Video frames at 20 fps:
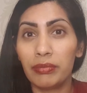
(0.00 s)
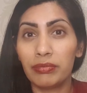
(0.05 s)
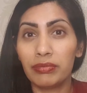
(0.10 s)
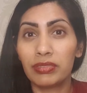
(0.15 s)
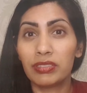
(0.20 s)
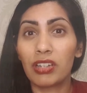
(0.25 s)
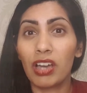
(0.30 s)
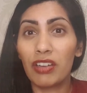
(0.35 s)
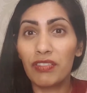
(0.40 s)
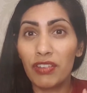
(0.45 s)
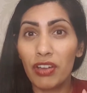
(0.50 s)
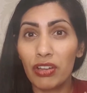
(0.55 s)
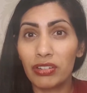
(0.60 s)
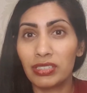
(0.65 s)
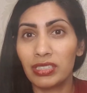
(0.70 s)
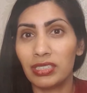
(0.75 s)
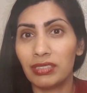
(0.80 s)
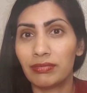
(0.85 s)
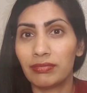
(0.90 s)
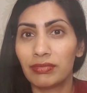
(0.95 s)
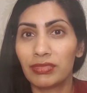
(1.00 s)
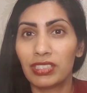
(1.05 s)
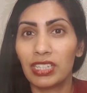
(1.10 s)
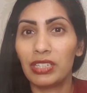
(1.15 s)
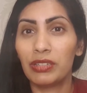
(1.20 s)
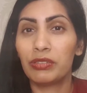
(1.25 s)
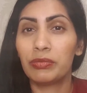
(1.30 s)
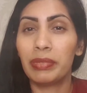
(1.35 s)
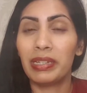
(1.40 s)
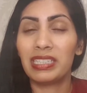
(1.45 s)
diverting. So he
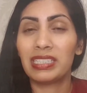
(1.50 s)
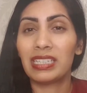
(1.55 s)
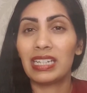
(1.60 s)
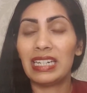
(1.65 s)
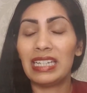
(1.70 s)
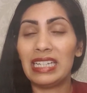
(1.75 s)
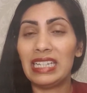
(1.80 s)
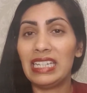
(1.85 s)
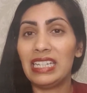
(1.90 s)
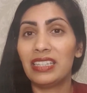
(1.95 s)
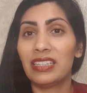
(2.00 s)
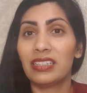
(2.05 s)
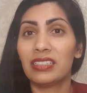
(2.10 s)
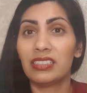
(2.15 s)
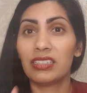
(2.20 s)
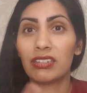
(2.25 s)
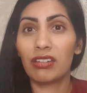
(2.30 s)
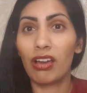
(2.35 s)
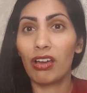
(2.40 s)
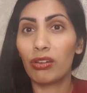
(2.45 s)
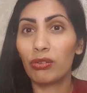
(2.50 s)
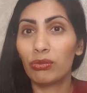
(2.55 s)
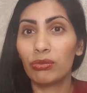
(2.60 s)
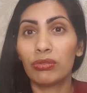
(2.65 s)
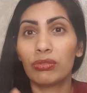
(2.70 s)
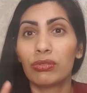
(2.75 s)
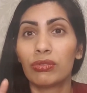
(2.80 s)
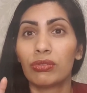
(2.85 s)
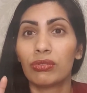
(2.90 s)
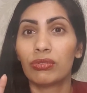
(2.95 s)
would basically either denial
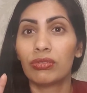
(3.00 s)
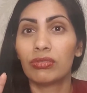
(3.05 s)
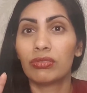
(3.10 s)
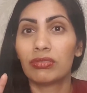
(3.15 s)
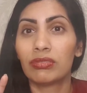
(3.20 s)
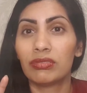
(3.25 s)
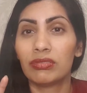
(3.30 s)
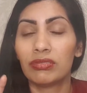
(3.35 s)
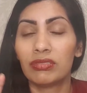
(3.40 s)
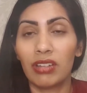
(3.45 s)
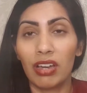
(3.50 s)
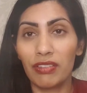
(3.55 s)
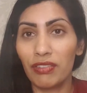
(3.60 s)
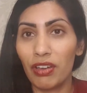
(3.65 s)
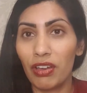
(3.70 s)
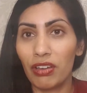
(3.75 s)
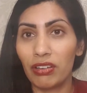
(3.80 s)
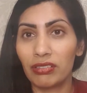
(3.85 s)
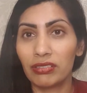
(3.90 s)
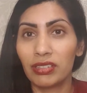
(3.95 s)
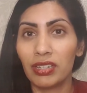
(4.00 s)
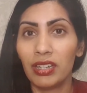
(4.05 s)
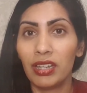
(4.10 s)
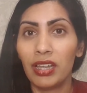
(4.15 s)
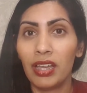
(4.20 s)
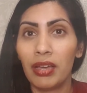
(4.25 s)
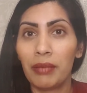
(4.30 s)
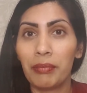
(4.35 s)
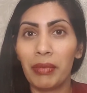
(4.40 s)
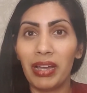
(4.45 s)
or divert
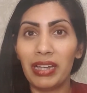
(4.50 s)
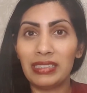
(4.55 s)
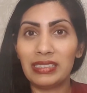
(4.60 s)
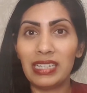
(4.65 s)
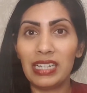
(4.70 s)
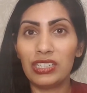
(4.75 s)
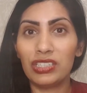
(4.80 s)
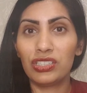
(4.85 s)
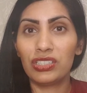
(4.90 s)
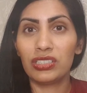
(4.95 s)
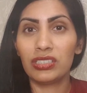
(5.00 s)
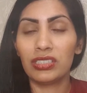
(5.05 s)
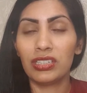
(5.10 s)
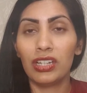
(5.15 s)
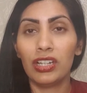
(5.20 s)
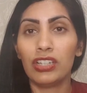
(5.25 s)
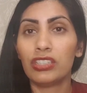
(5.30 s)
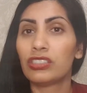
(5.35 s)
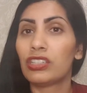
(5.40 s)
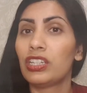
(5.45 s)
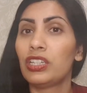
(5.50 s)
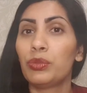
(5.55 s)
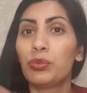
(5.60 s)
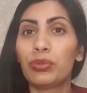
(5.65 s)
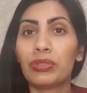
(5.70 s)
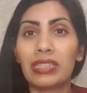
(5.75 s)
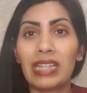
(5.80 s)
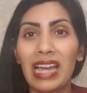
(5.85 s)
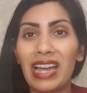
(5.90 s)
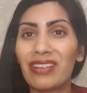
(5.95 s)
my attention, so he
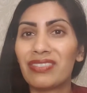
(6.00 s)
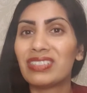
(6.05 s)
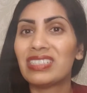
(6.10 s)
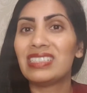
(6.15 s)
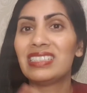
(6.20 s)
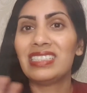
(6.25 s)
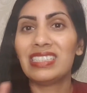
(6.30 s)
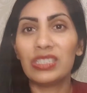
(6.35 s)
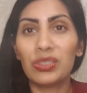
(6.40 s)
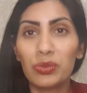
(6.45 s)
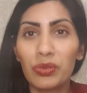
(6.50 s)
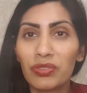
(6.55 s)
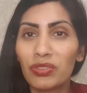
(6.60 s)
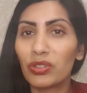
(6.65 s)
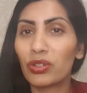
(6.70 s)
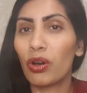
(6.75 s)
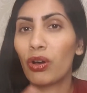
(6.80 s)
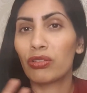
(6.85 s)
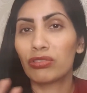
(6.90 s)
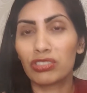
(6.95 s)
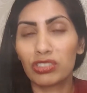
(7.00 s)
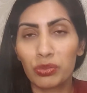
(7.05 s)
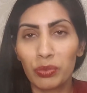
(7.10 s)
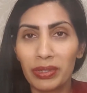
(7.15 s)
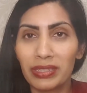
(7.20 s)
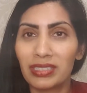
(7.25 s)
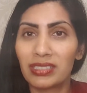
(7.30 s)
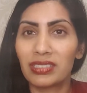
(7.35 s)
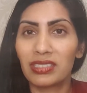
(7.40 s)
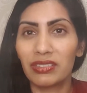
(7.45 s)
wouldn't have to deal with the
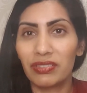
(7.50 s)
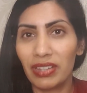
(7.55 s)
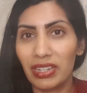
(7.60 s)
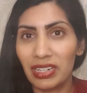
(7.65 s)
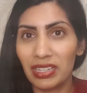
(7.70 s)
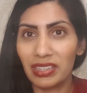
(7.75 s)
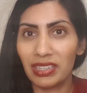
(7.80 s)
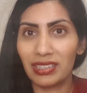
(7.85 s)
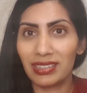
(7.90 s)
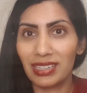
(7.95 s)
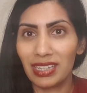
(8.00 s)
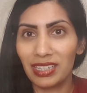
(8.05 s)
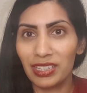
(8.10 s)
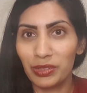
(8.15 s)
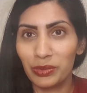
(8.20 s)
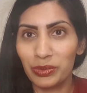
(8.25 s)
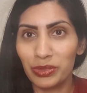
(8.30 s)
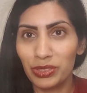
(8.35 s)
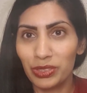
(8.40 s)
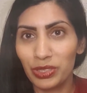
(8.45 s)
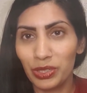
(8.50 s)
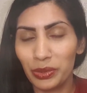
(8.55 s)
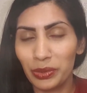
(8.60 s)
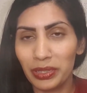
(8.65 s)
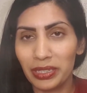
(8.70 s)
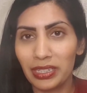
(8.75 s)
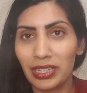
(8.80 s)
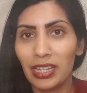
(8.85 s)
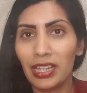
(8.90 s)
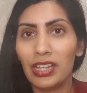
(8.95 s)
consequences of anything that he was
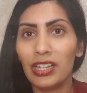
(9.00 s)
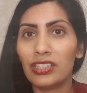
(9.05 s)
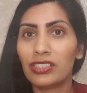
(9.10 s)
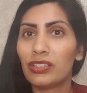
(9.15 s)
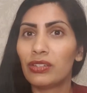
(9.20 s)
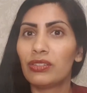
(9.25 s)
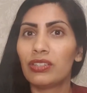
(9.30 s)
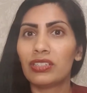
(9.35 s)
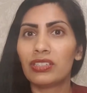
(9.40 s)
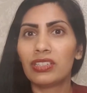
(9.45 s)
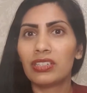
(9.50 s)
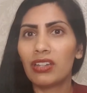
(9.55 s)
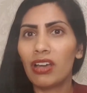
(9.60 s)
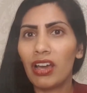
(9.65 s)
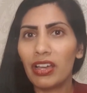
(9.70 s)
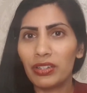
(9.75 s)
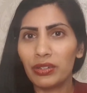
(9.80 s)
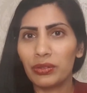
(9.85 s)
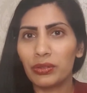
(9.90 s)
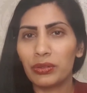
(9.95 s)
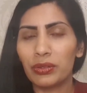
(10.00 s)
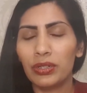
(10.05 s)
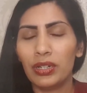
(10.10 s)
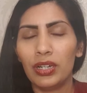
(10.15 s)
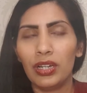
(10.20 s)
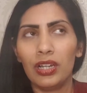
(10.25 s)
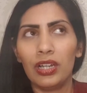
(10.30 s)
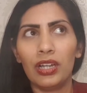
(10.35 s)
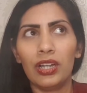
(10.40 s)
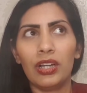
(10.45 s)
doing. So the denial
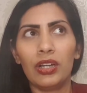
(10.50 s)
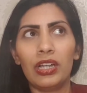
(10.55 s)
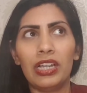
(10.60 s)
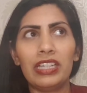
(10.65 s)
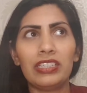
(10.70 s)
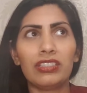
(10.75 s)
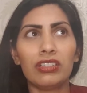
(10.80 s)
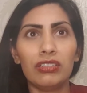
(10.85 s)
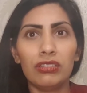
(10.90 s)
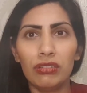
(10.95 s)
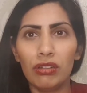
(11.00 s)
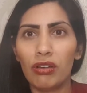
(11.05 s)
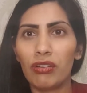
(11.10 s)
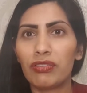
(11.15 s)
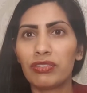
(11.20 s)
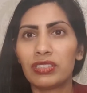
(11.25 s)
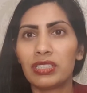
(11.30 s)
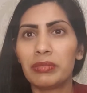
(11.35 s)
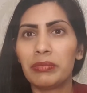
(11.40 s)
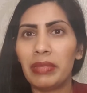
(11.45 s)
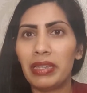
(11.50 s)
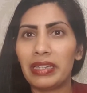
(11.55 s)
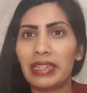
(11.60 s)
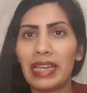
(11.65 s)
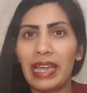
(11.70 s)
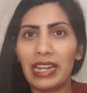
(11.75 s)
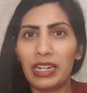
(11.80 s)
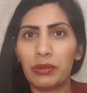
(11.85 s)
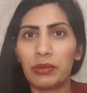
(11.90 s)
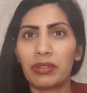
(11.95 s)
is enough to make
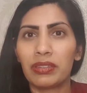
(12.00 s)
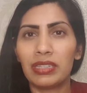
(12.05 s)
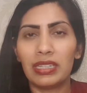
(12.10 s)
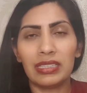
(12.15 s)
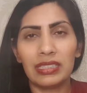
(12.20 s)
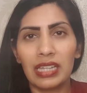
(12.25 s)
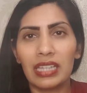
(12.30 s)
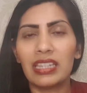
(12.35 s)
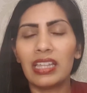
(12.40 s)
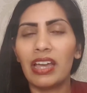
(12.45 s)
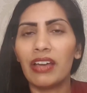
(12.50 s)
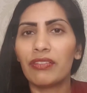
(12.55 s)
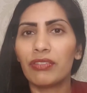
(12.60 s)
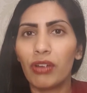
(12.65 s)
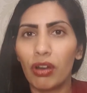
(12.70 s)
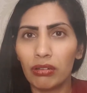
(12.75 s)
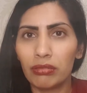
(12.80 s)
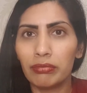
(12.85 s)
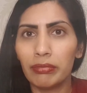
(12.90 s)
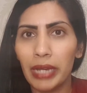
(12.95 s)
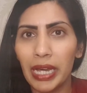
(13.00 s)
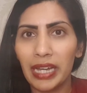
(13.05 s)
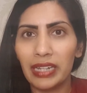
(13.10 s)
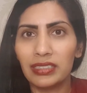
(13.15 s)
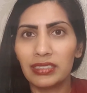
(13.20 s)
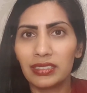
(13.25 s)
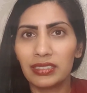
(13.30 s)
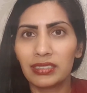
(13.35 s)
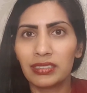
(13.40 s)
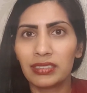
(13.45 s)
anyone think that they have gone
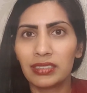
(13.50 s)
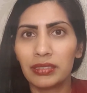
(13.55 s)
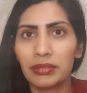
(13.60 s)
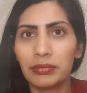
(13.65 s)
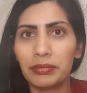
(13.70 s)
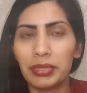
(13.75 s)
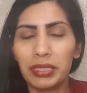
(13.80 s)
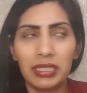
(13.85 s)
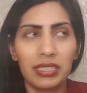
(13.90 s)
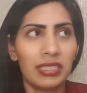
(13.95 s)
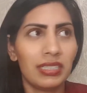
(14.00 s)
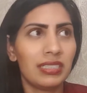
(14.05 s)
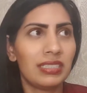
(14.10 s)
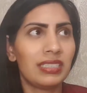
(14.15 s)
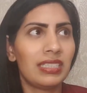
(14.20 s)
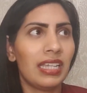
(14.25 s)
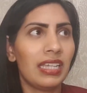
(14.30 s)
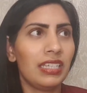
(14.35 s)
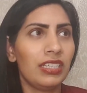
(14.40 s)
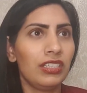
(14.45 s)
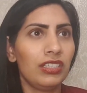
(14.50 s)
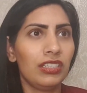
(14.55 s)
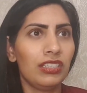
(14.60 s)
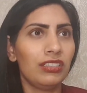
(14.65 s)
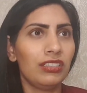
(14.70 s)
mad, because they